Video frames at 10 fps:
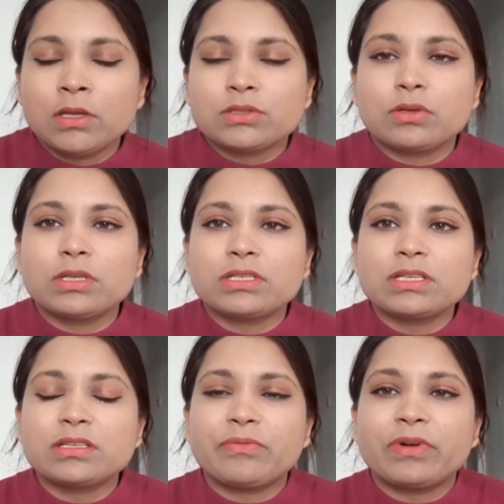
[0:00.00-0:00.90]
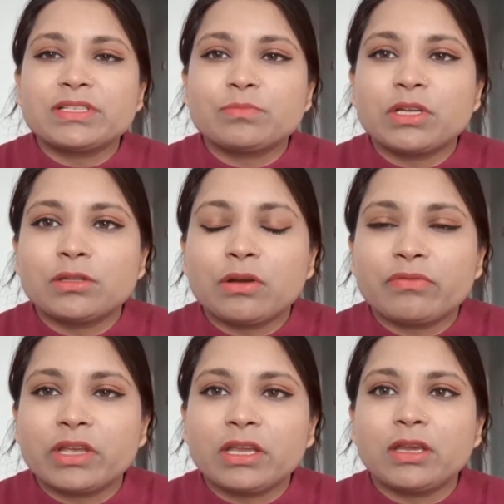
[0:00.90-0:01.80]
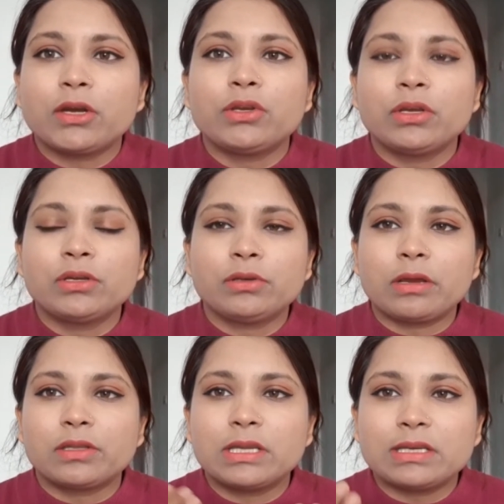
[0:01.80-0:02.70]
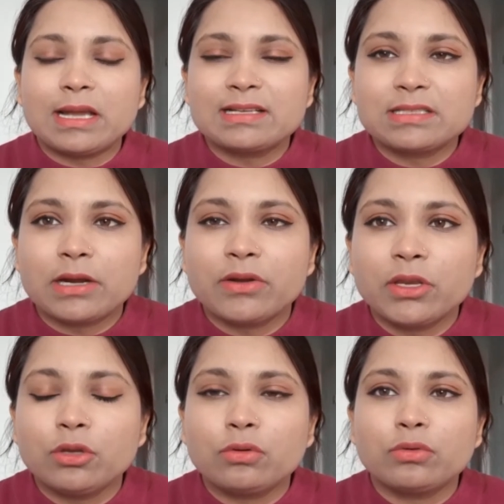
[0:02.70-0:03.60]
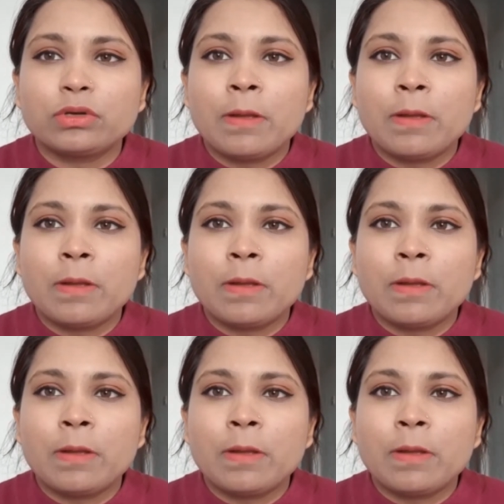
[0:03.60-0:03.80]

So this is the first month of the year. The tax are renewed.